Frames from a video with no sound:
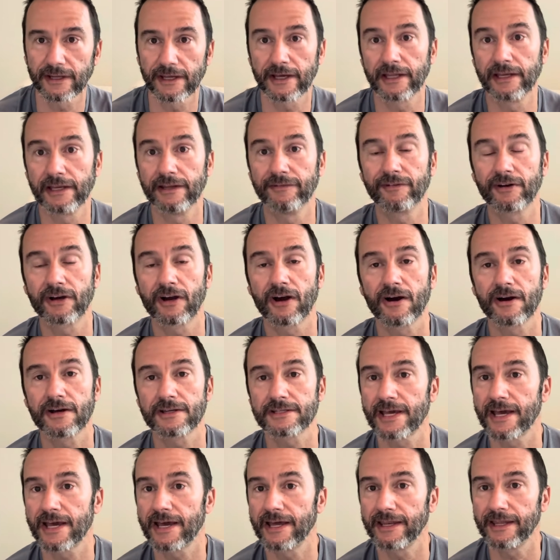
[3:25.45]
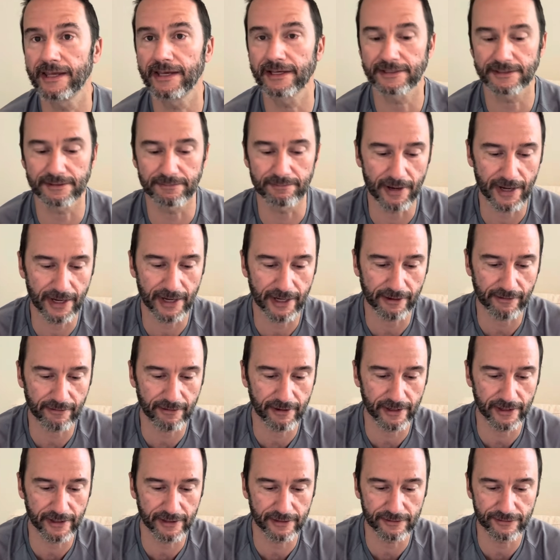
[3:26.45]
It could even cause headaches and
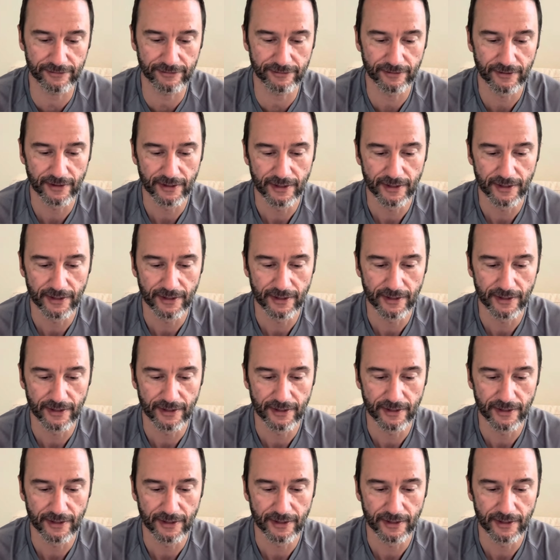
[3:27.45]
migraines.